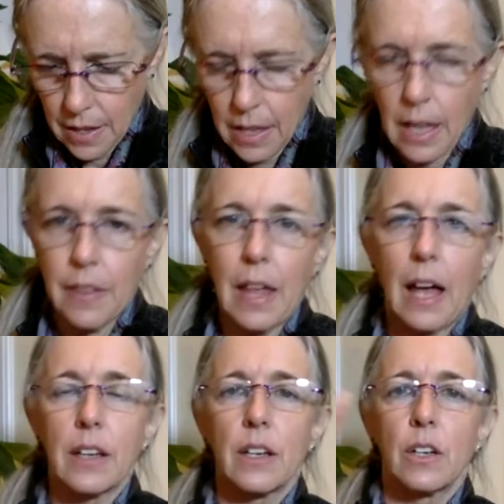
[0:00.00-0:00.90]
and
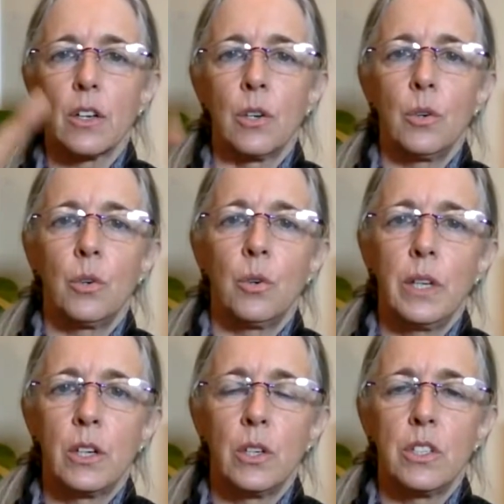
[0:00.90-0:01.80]
that
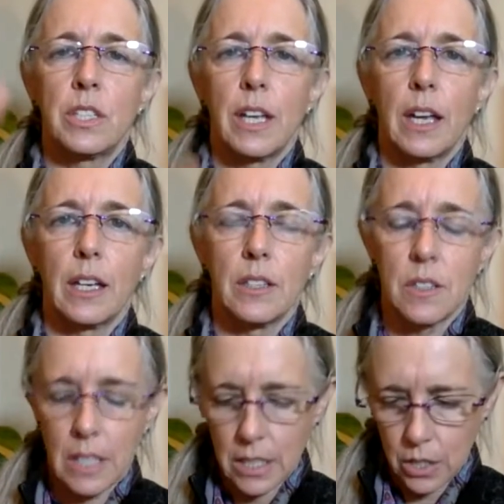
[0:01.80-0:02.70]
we could say is
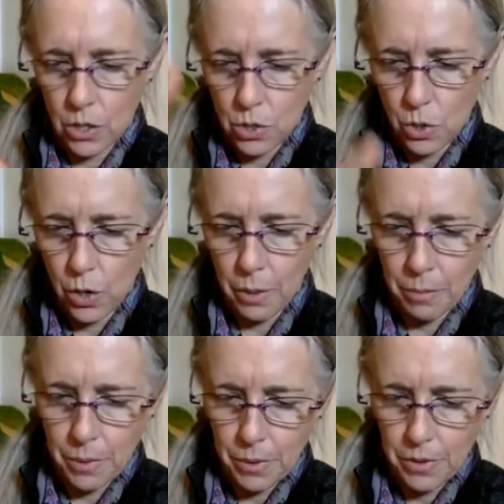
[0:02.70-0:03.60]
the ego's
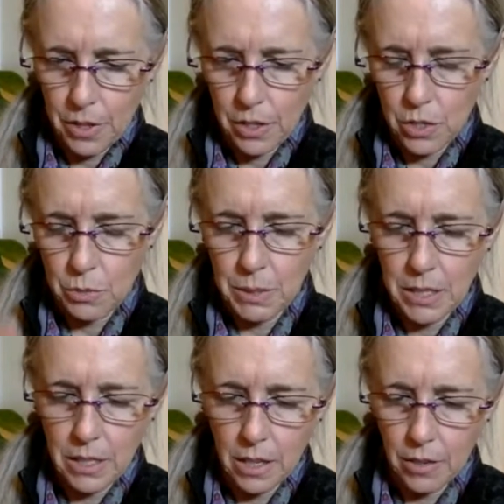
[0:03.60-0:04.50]
grip that you're
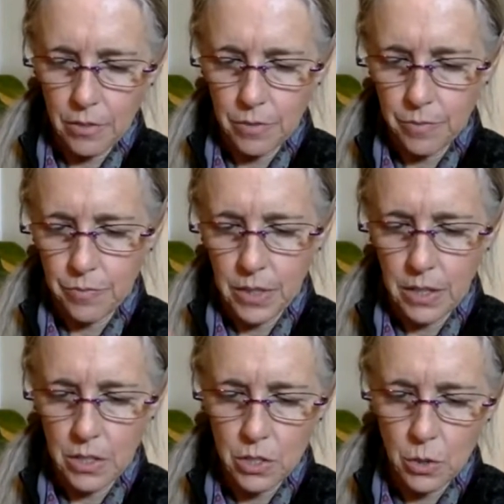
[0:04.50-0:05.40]
speaking of
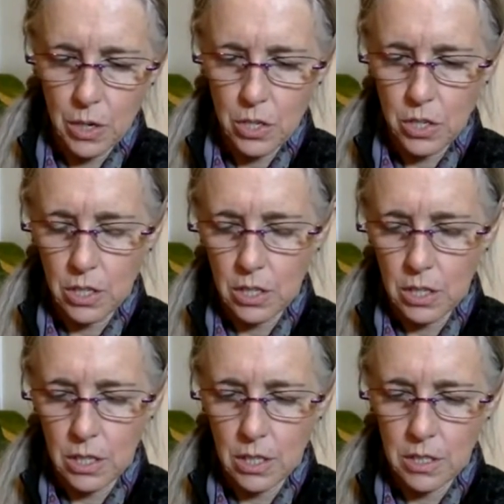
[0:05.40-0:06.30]
in this question.
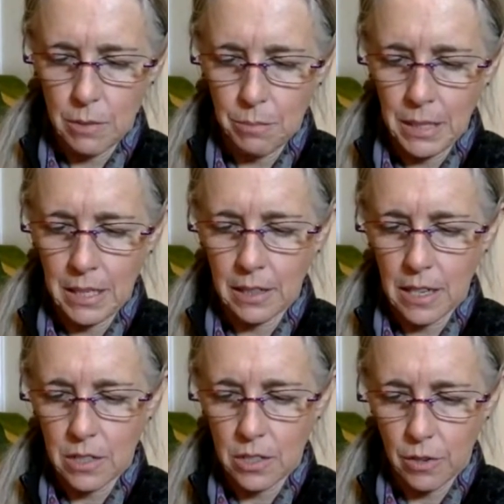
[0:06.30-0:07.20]
Is it being
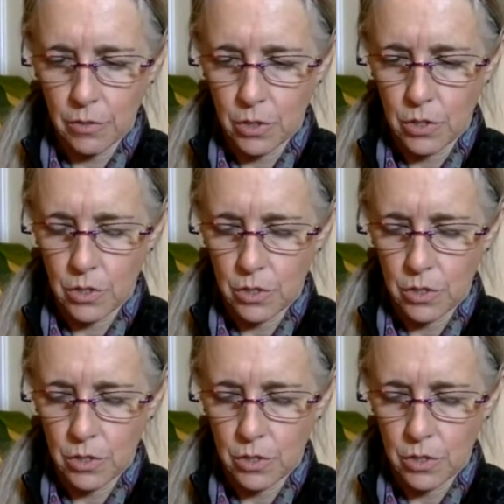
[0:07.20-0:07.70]
that suffers?